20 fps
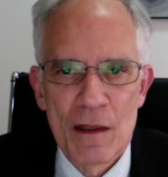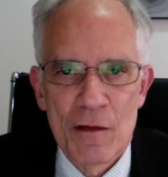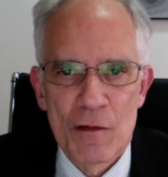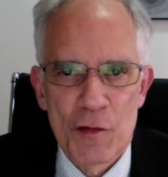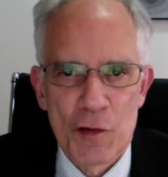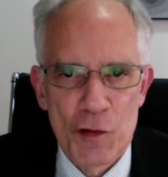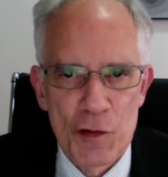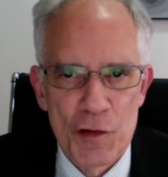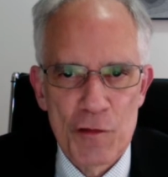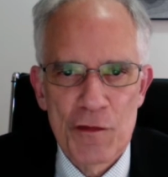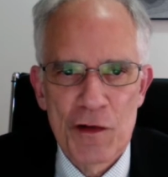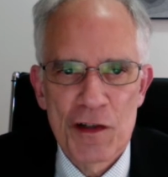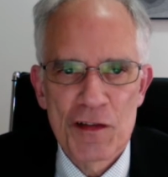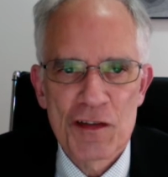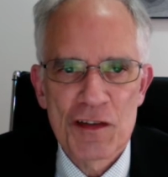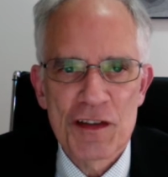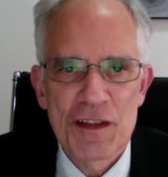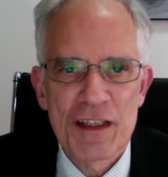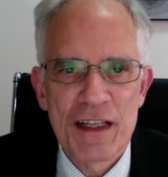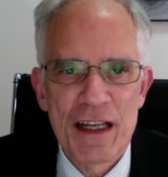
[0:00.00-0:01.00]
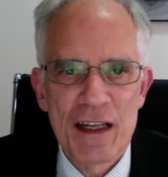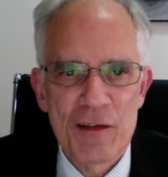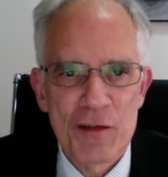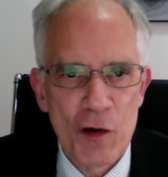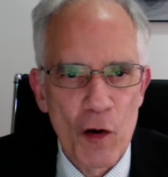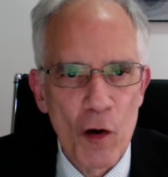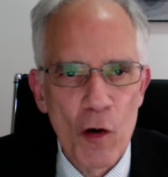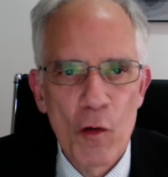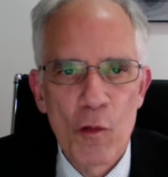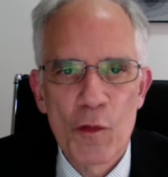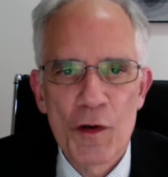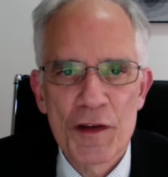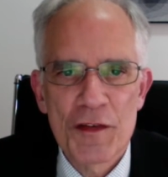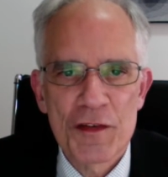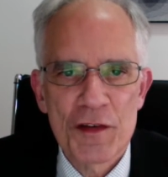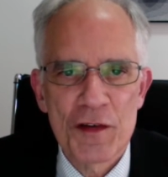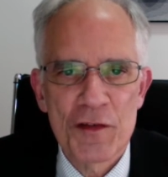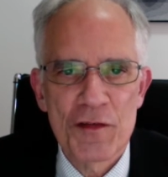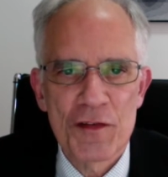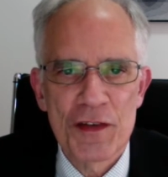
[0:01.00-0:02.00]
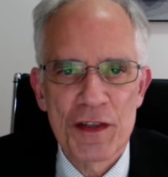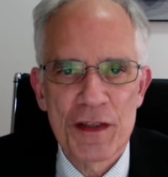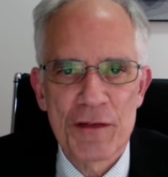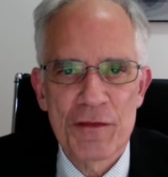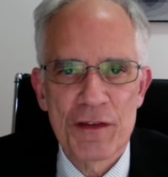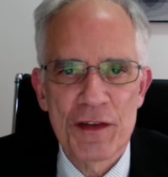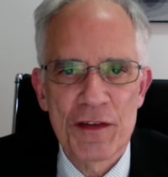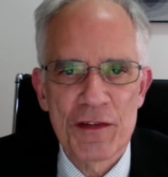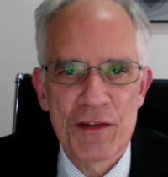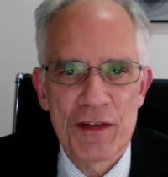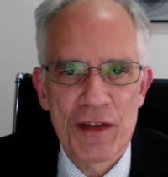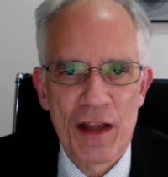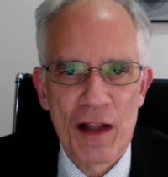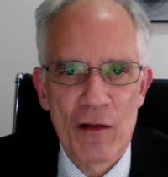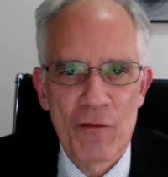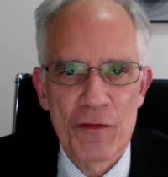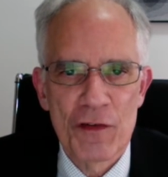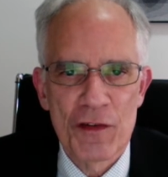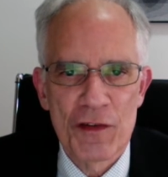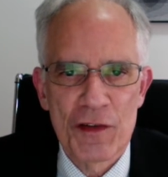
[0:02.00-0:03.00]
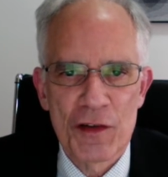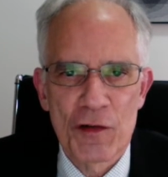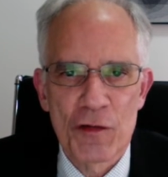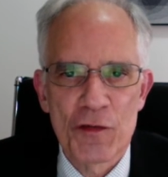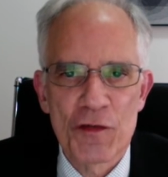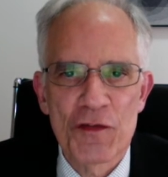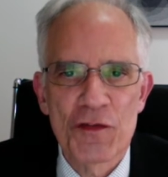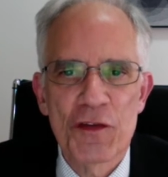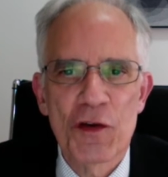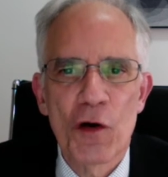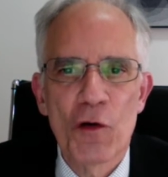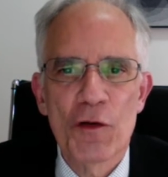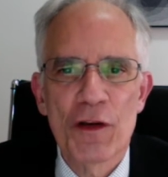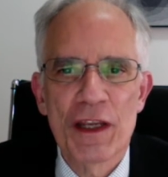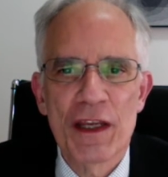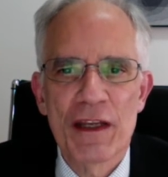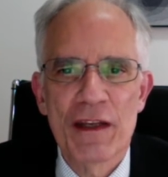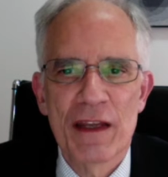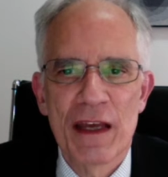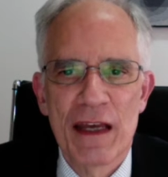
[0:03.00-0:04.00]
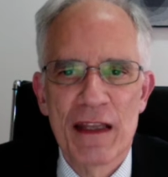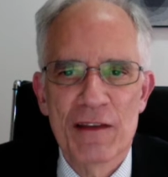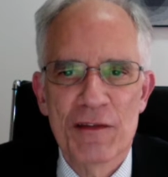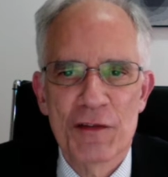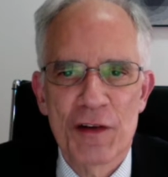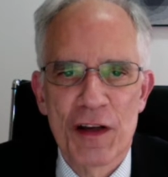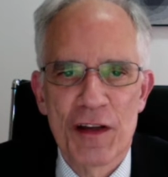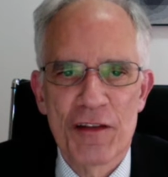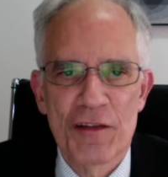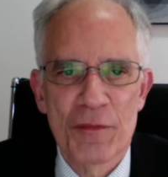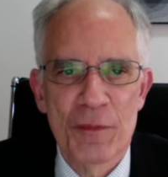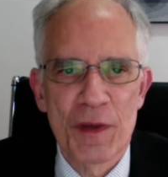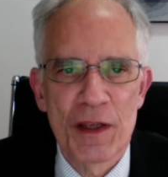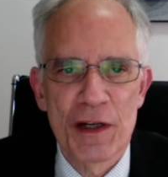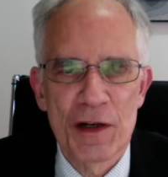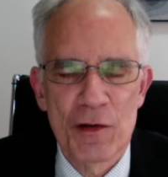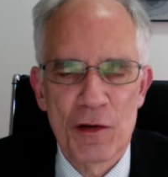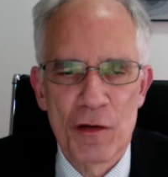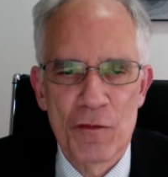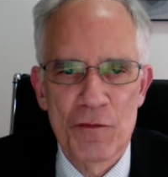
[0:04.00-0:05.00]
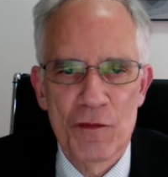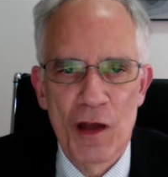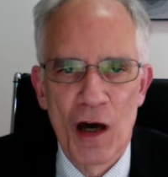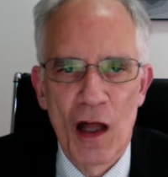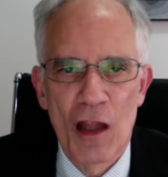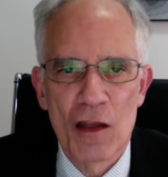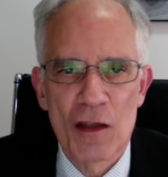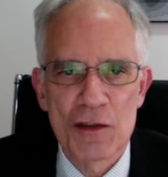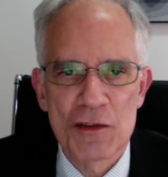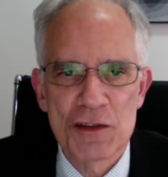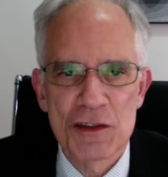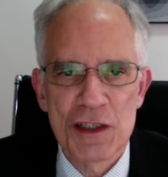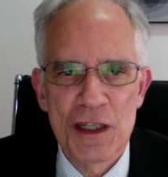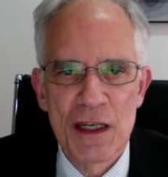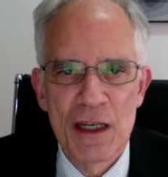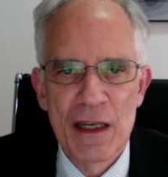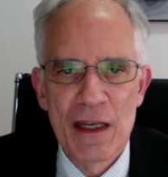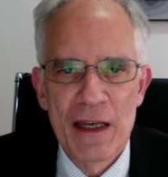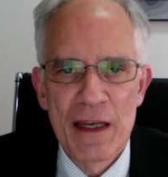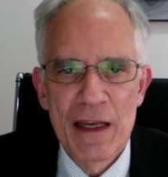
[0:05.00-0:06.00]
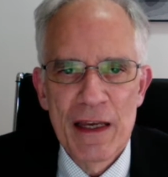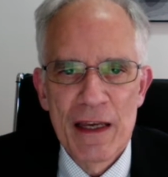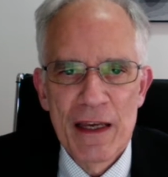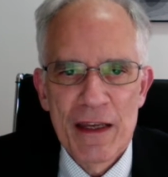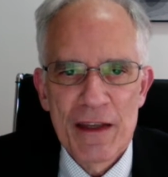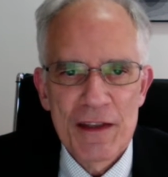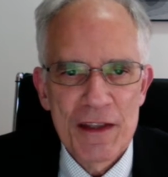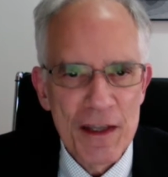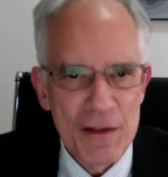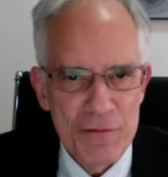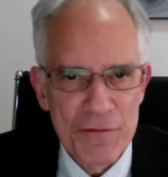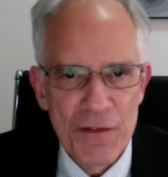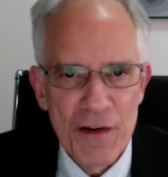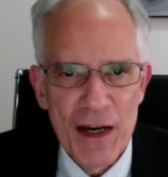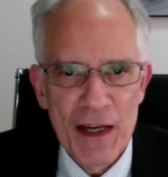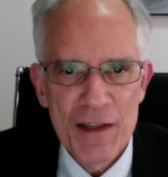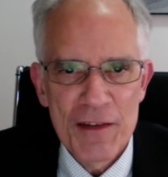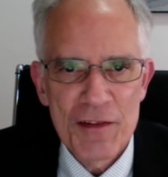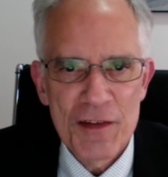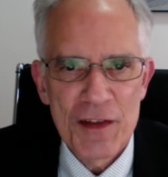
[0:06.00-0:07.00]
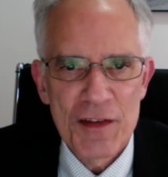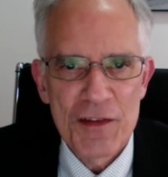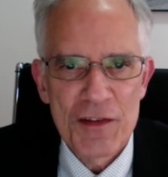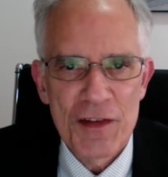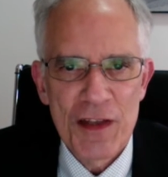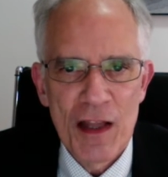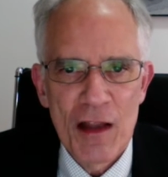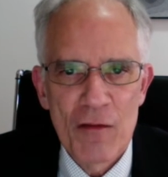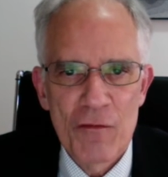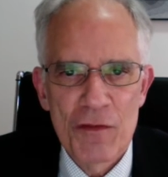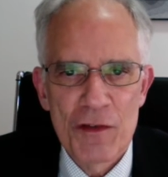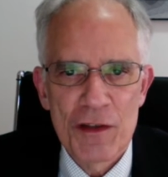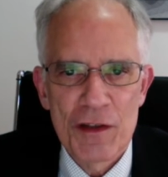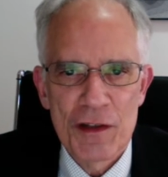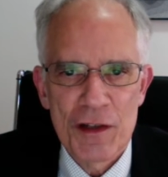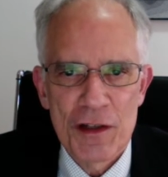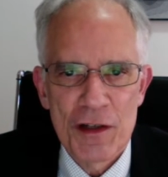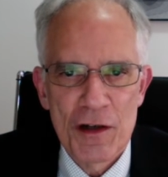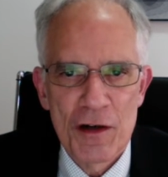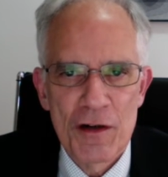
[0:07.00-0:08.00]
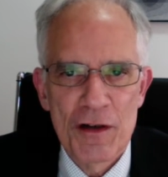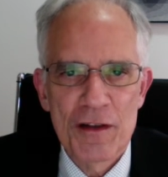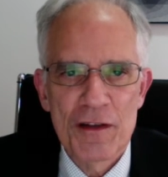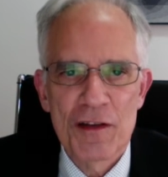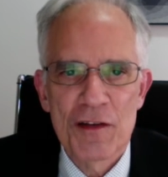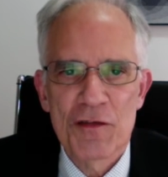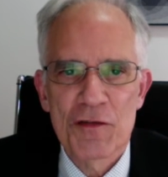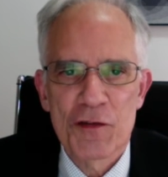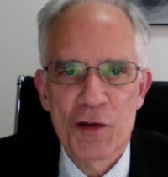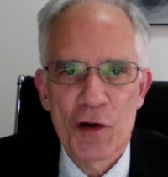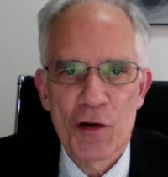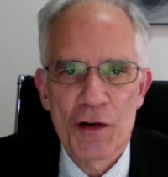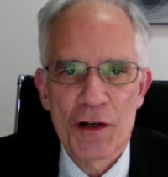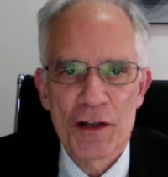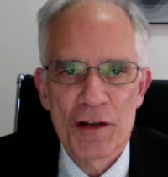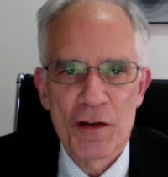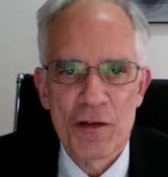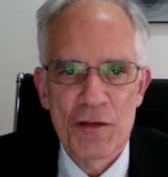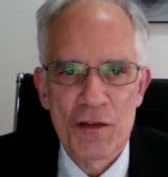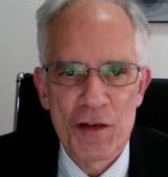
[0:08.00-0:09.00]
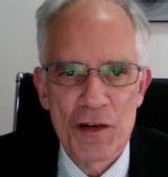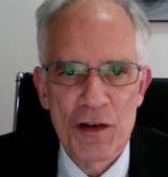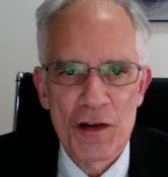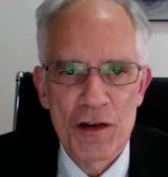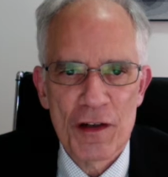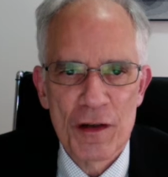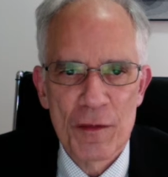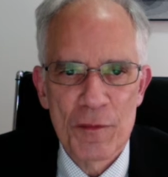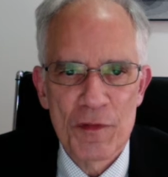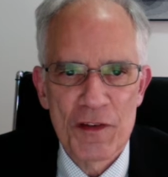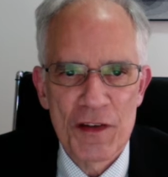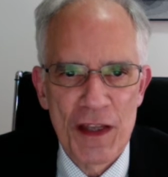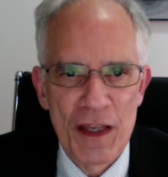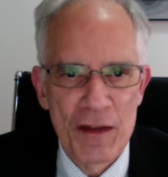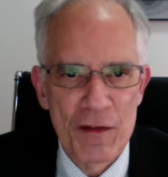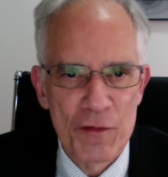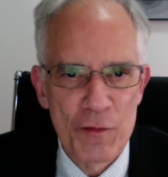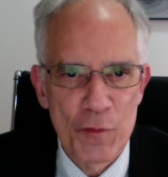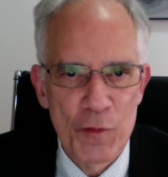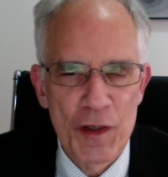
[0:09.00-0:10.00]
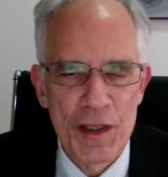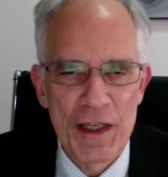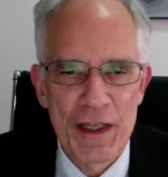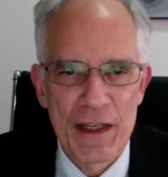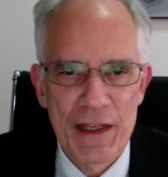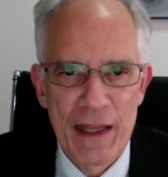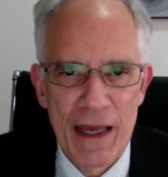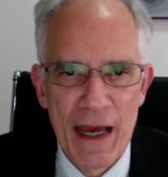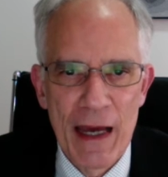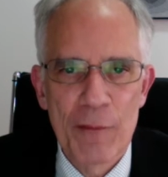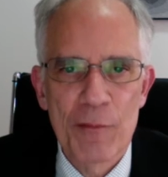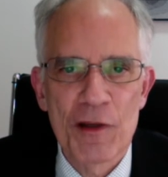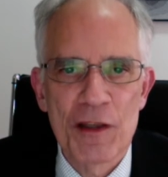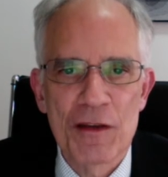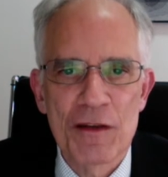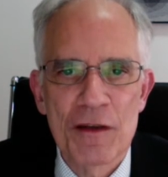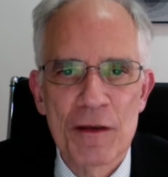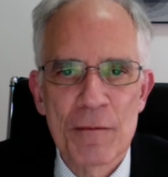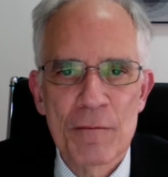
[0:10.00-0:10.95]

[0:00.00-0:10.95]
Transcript: The university has always conceived itself as a custodian and transmitter of knowledge, yet finds itself in the current historical circumstance we inhabit,